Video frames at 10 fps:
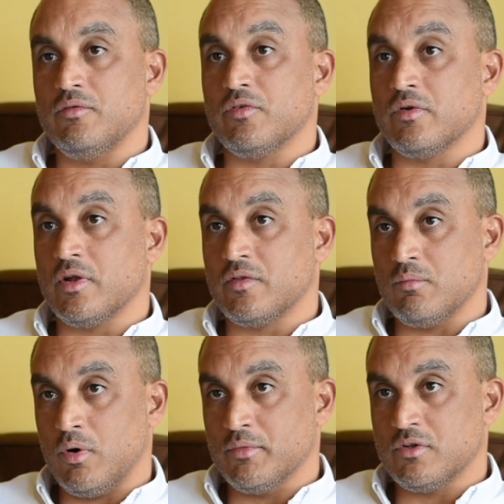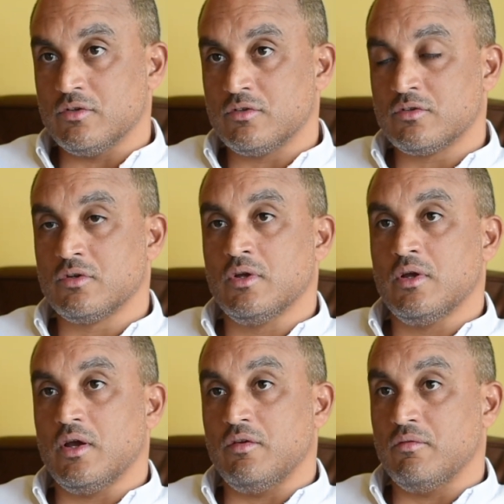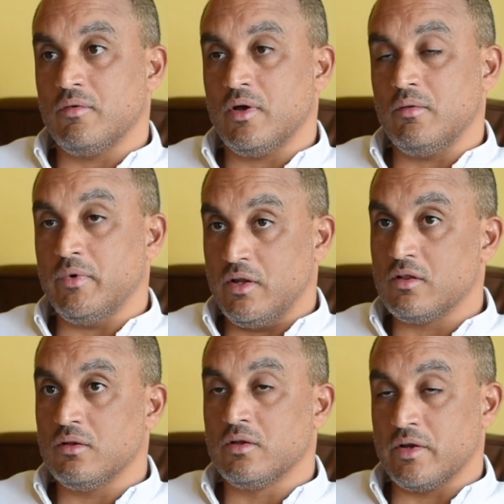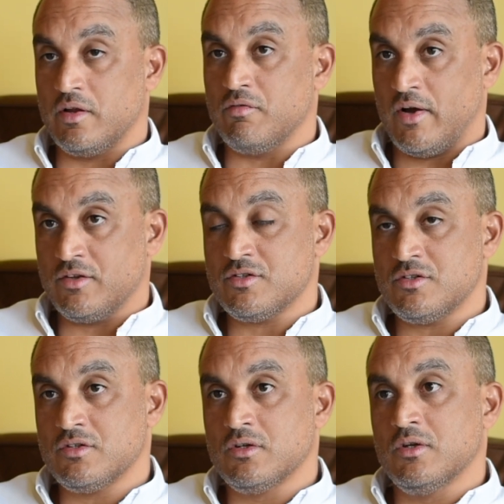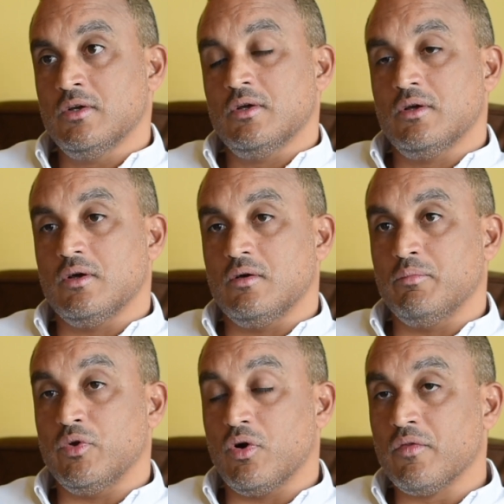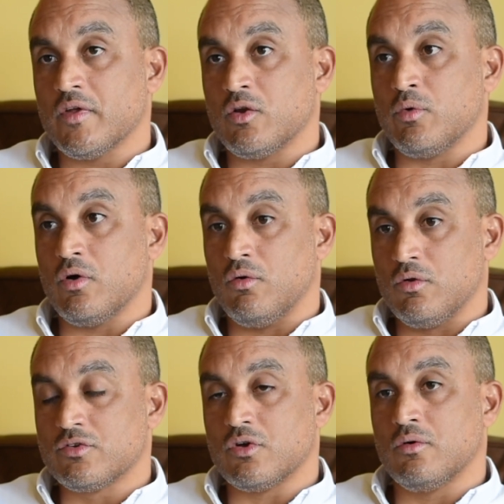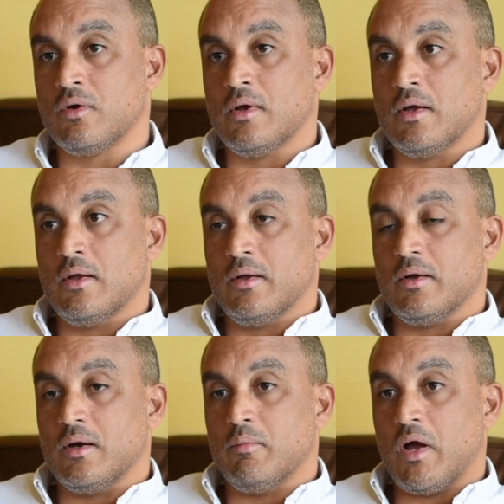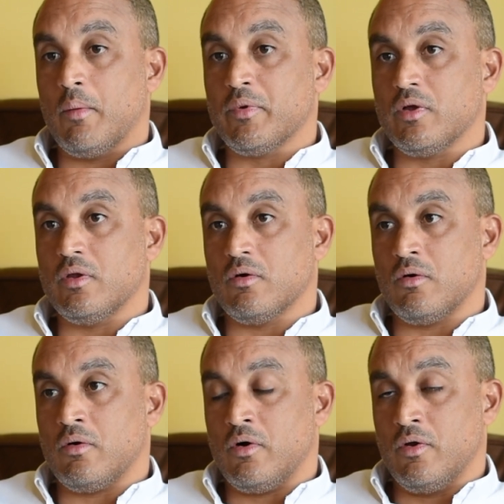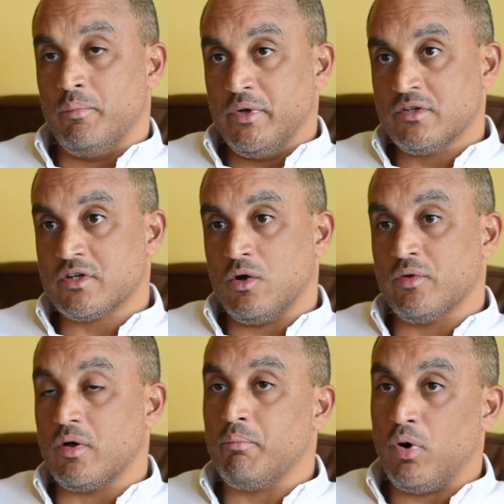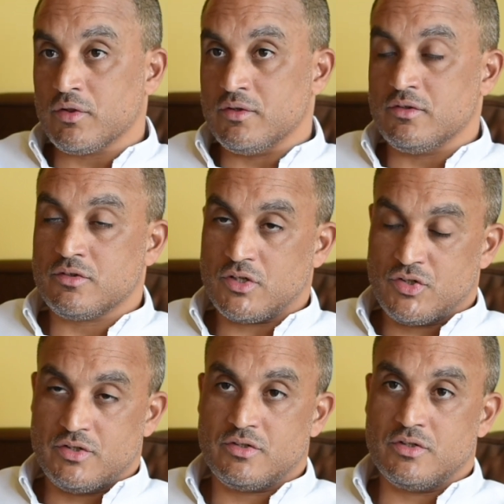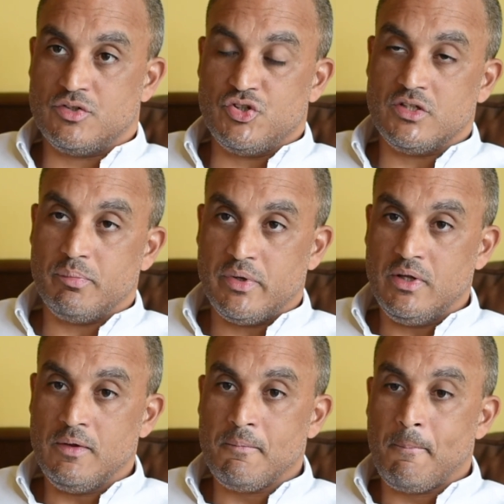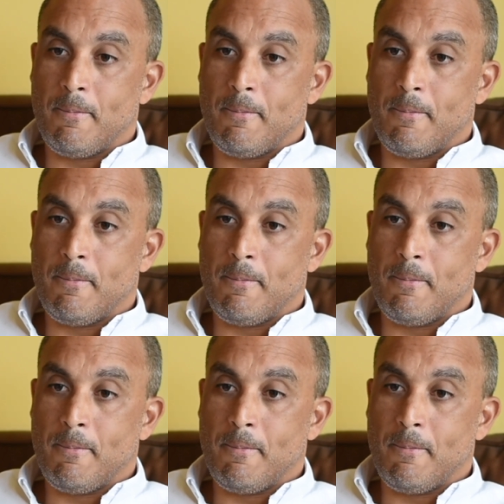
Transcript: infrared thermometers, and medical grade visors. Beyond that, we are also helping on a big scale with our partners such as the GTP,